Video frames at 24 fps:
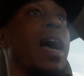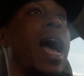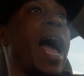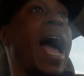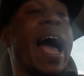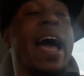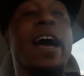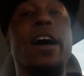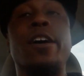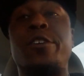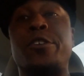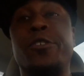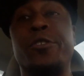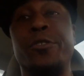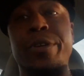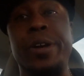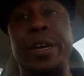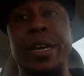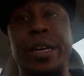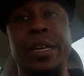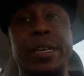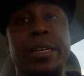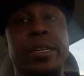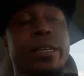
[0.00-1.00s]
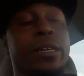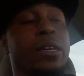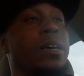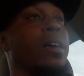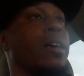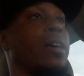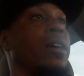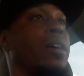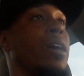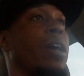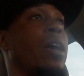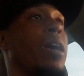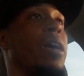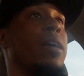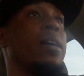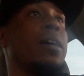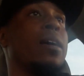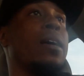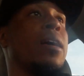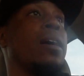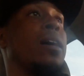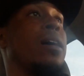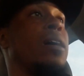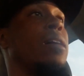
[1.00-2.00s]
I agree.
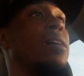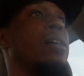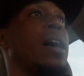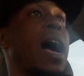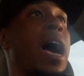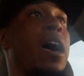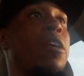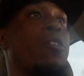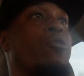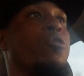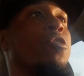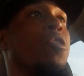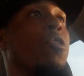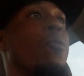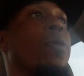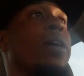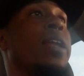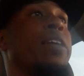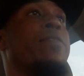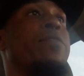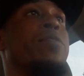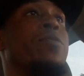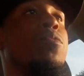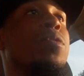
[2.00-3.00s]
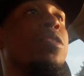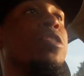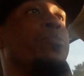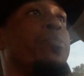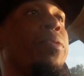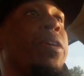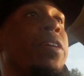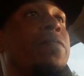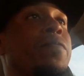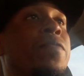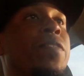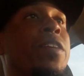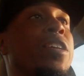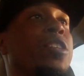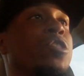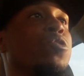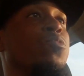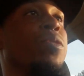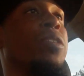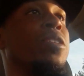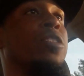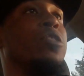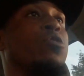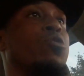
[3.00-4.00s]
I don't know what everyone's beef is
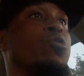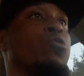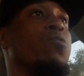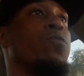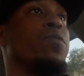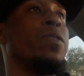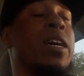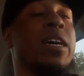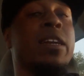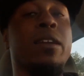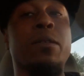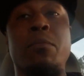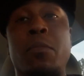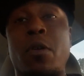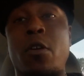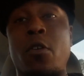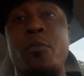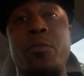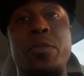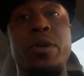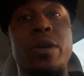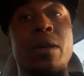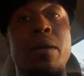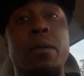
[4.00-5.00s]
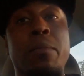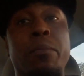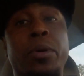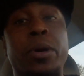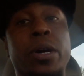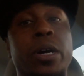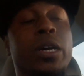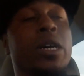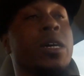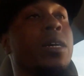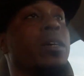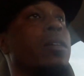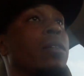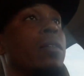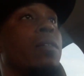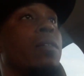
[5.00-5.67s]
with the truth at the moment, but